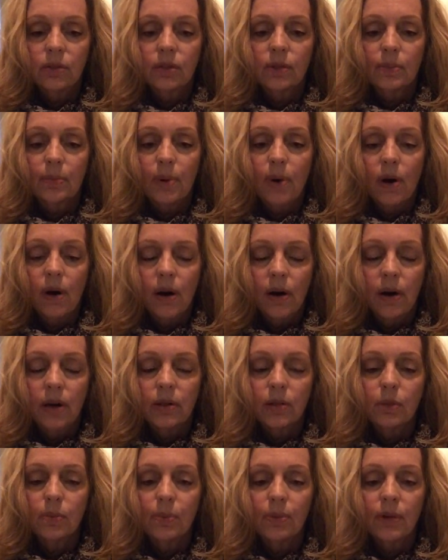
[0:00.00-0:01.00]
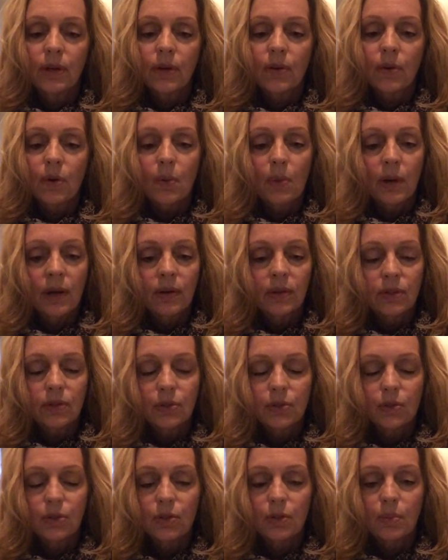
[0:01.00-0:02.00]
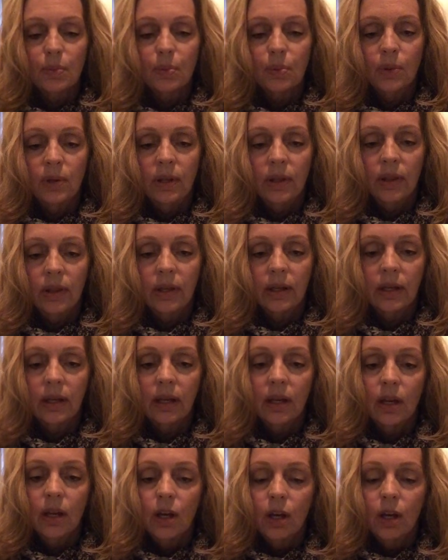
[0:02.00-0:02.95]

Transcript: Just pause, bring your awareness to your breathing.